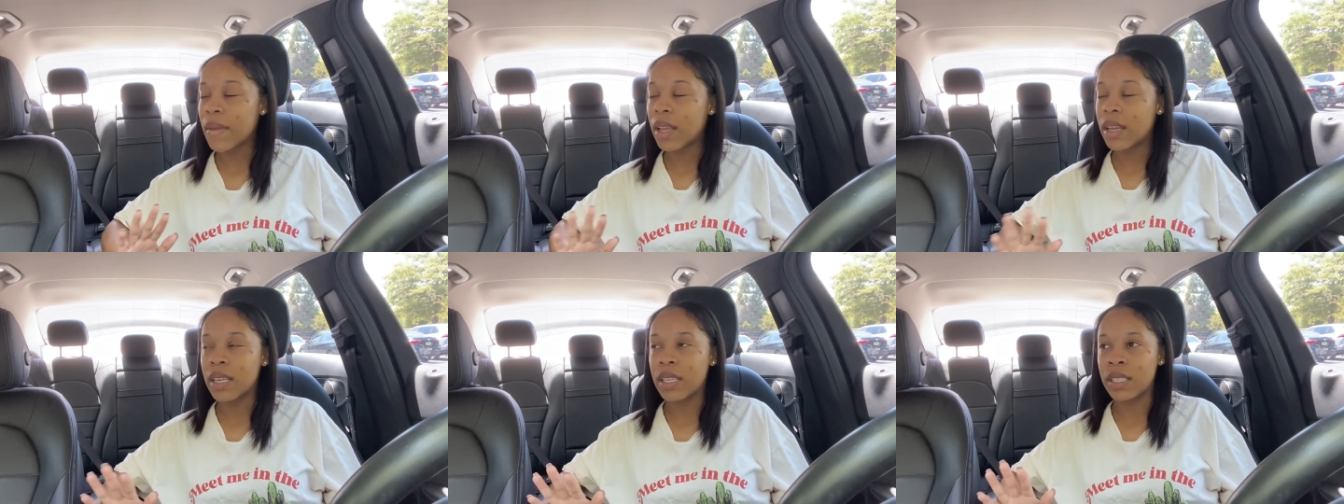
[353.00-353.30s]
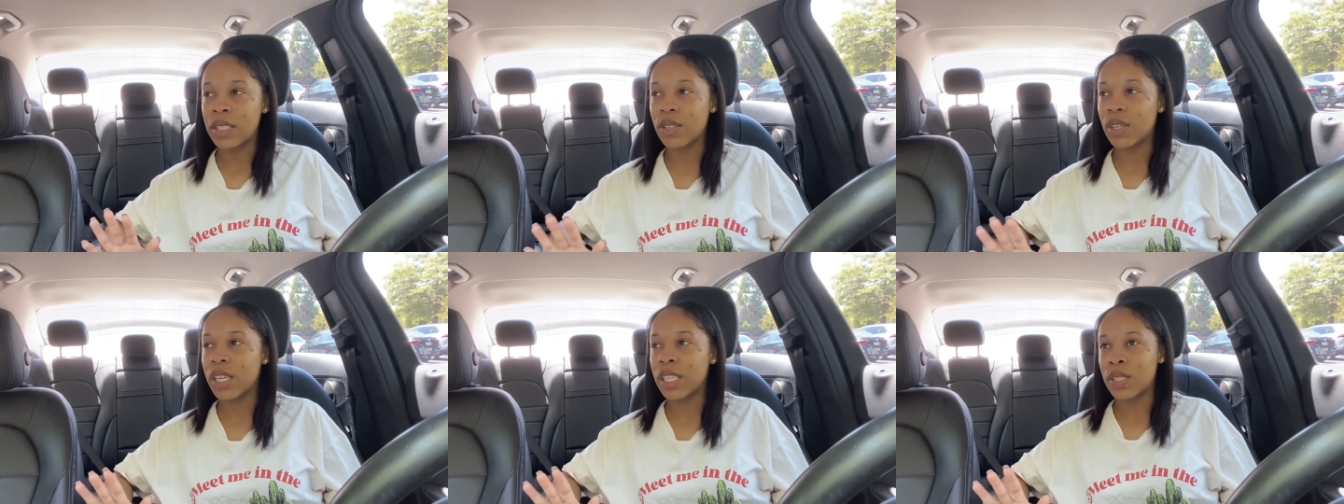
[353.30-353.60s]

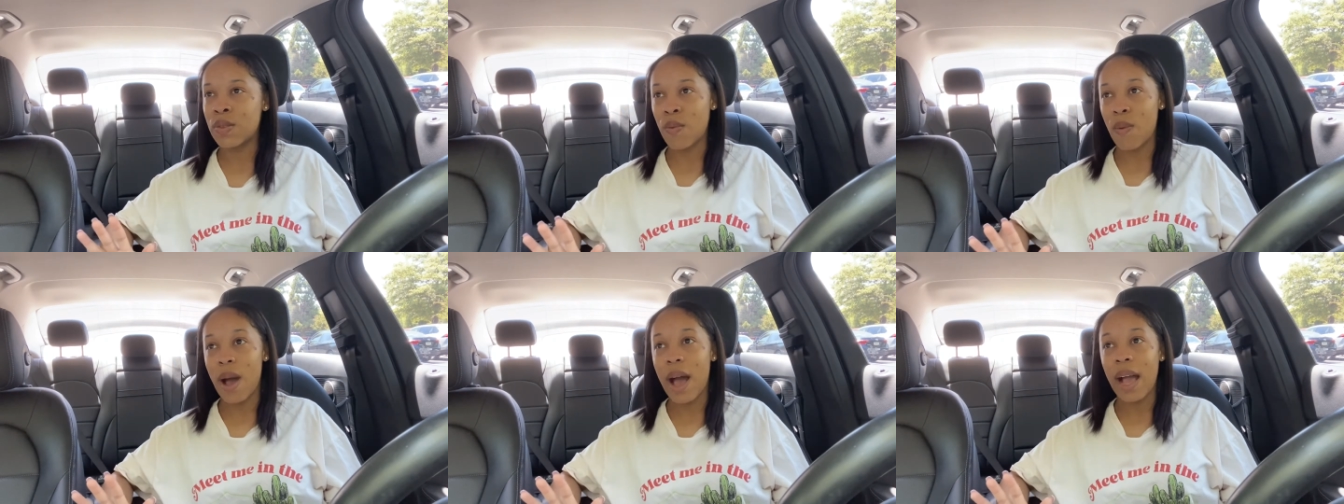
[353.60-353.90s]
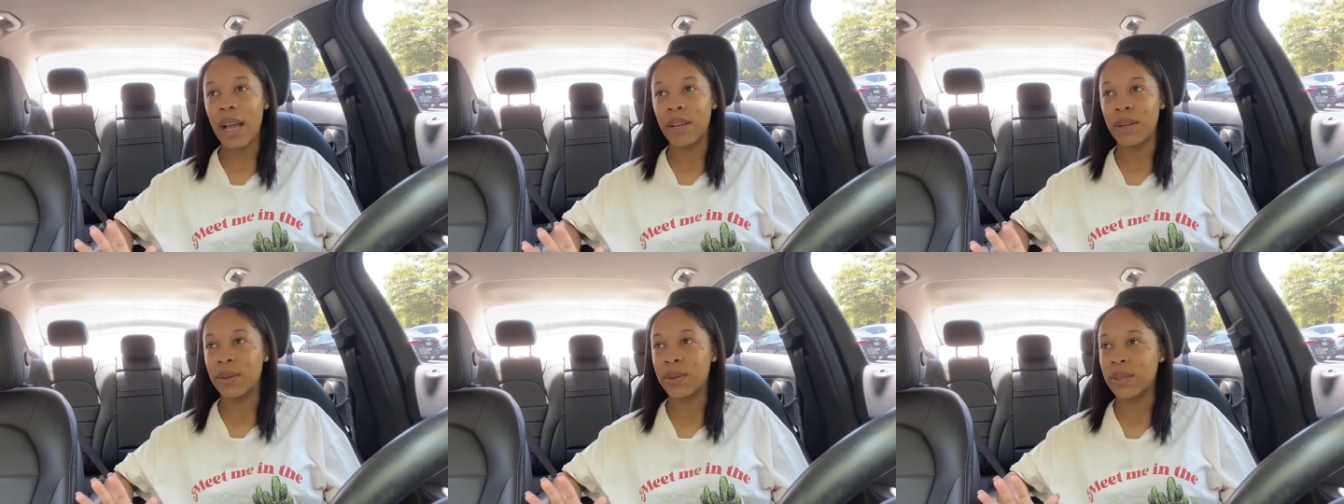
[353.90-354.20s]
it's, it's
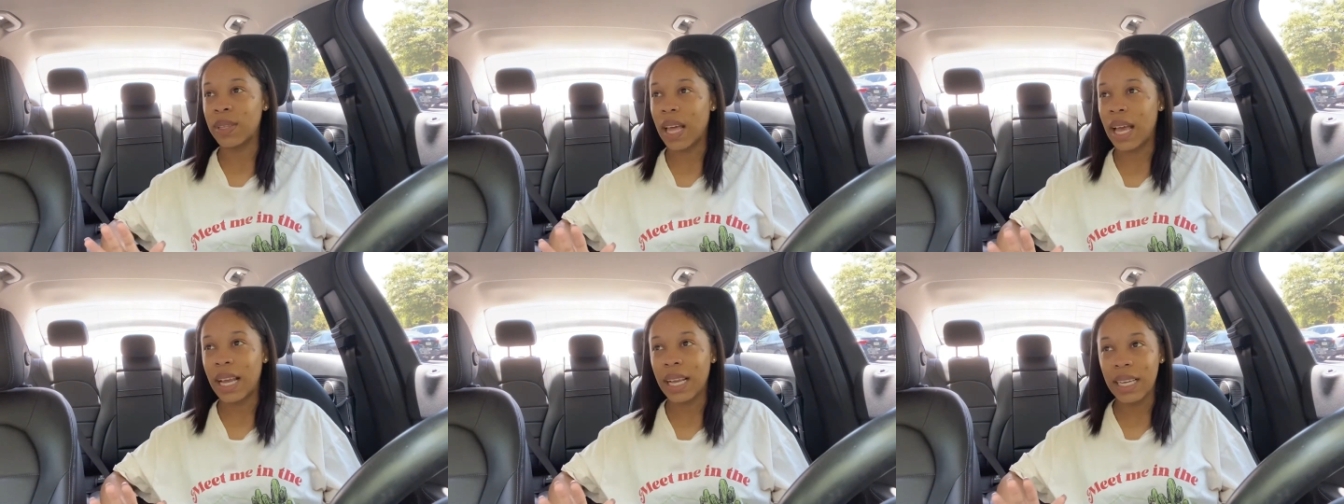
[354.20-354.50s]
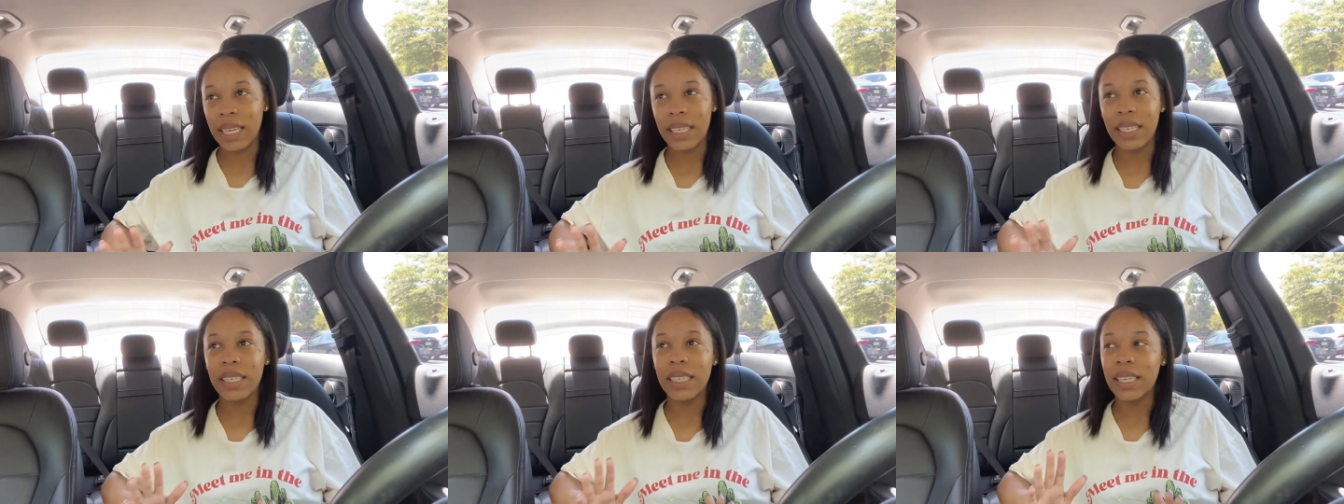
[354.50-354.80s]
wild
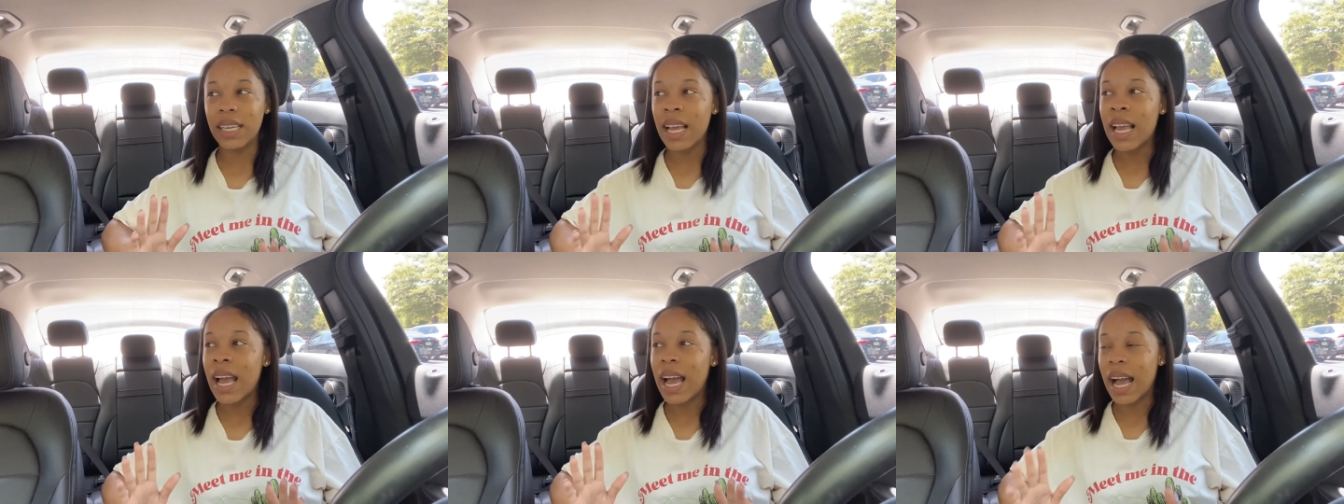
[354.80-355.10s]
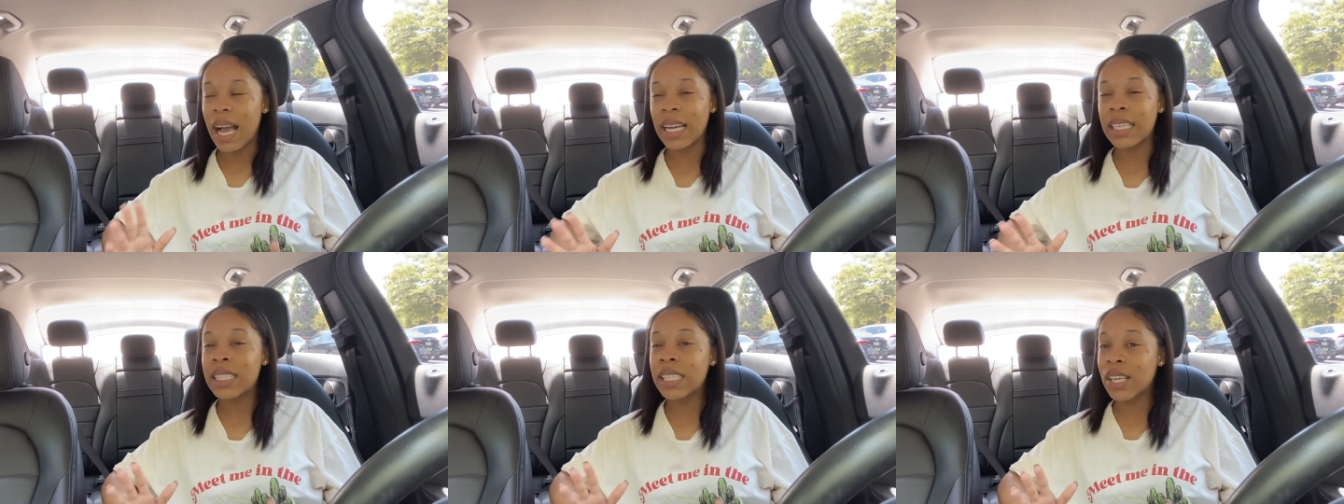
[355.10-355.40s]
like
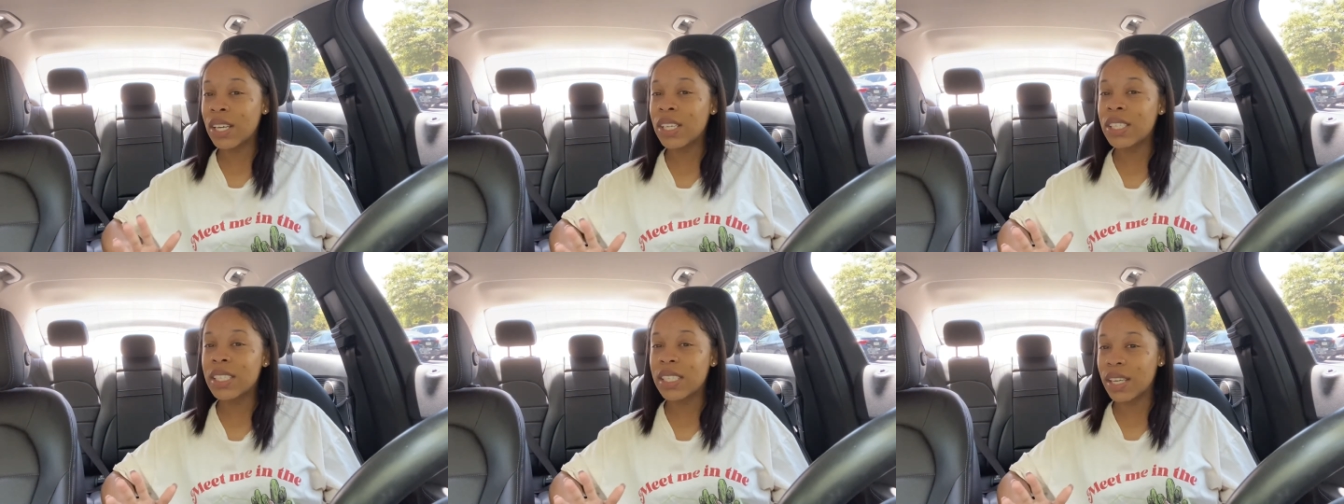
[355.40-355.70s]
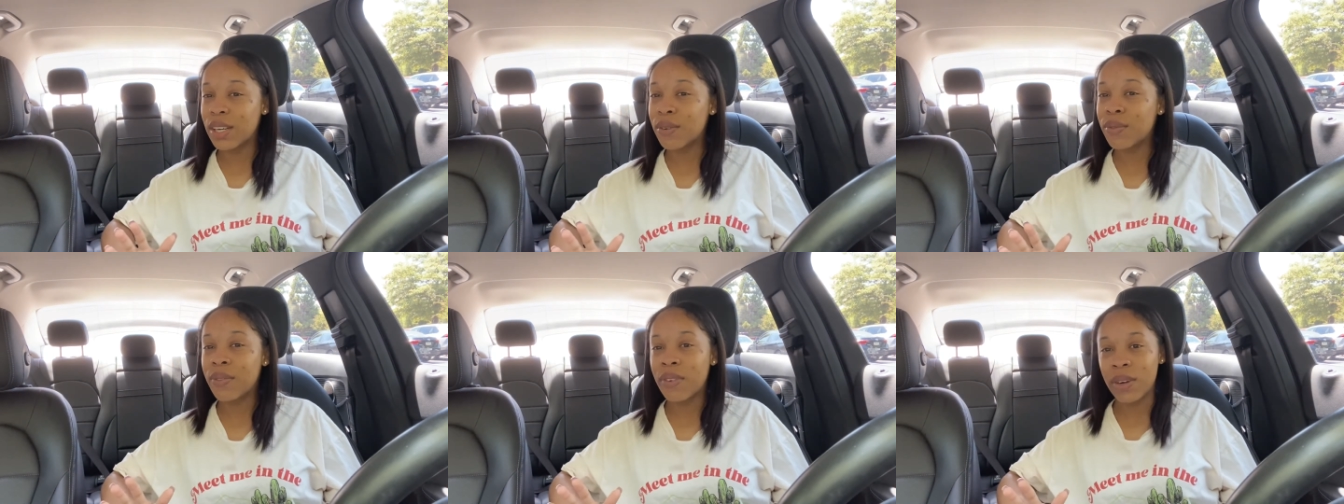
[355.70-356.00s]
I can tell it's
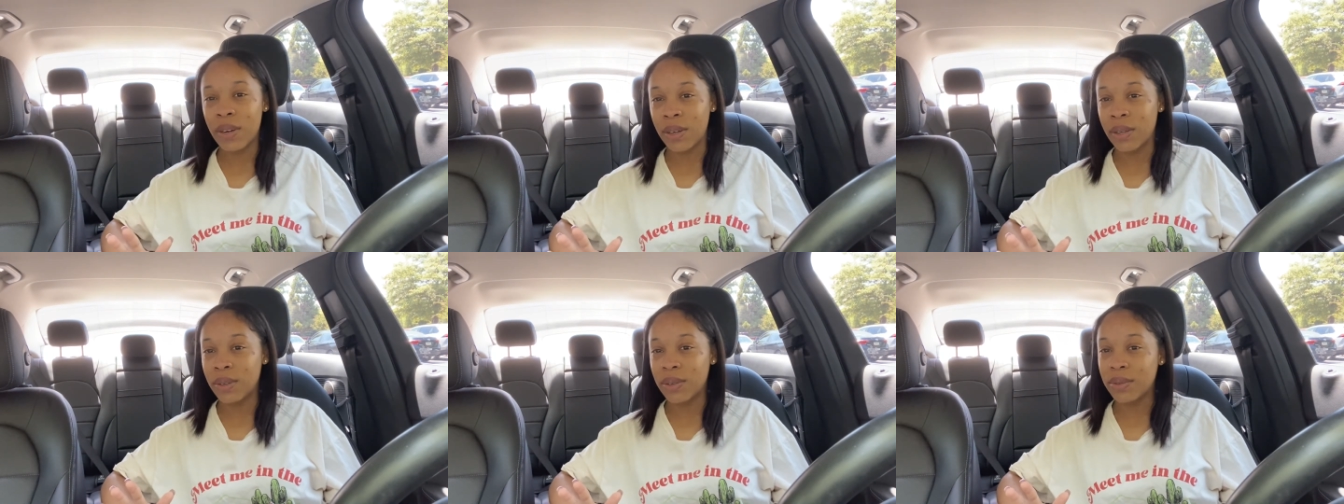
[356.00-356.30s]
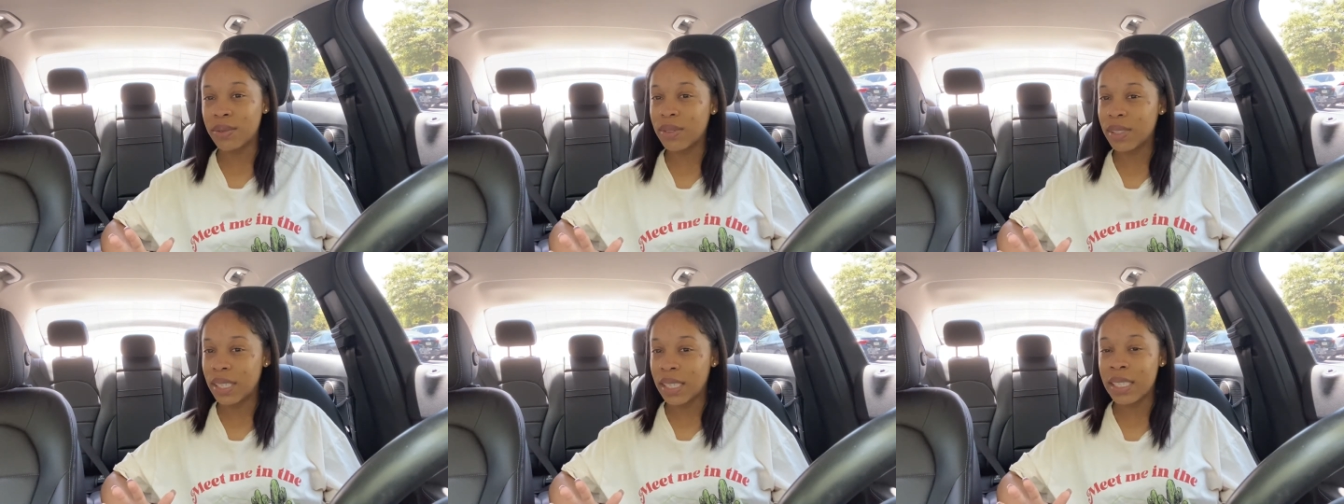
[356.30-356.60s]
getting real.
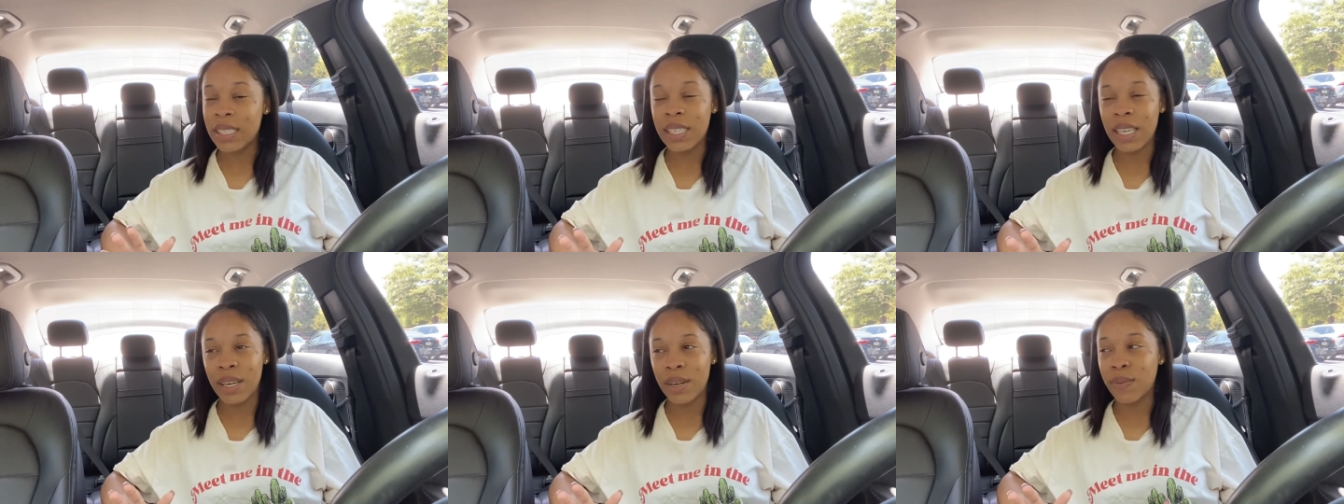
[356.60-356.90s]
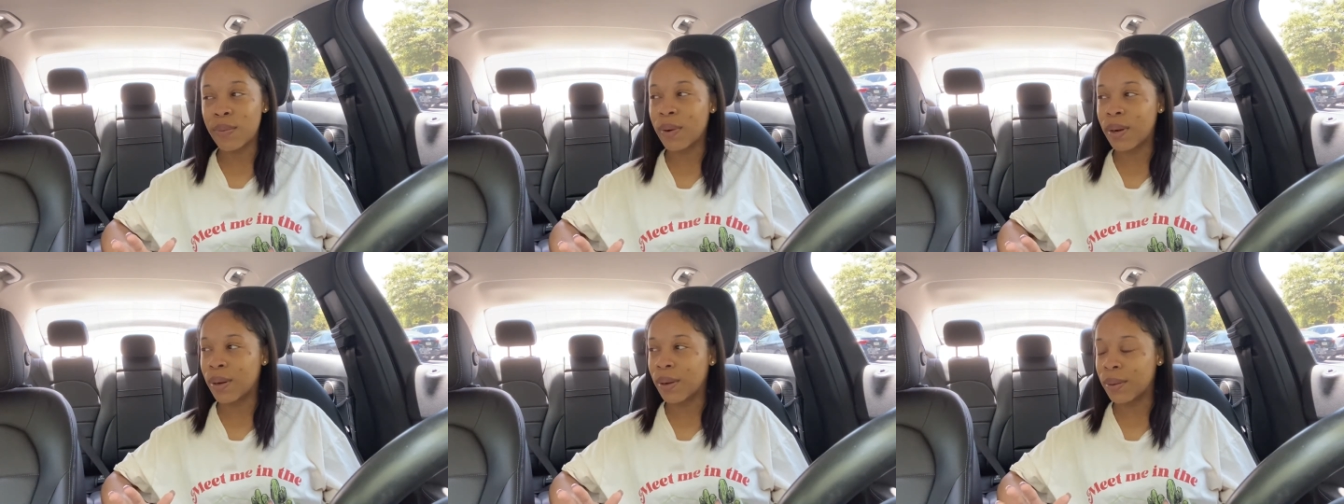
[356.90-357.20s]
It's
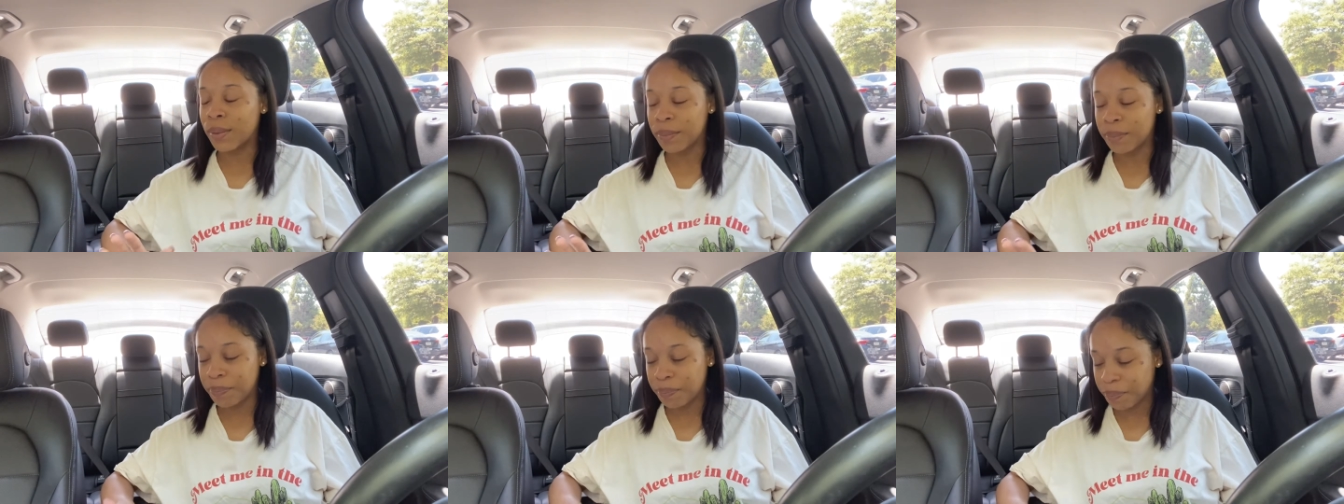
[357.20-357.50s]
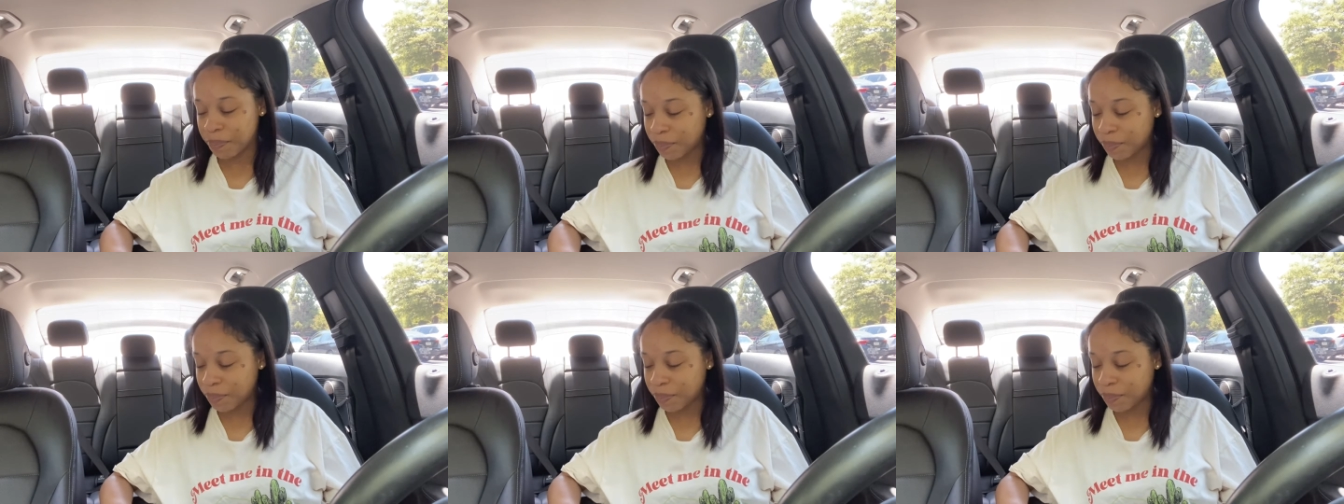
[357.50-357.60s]
getting real.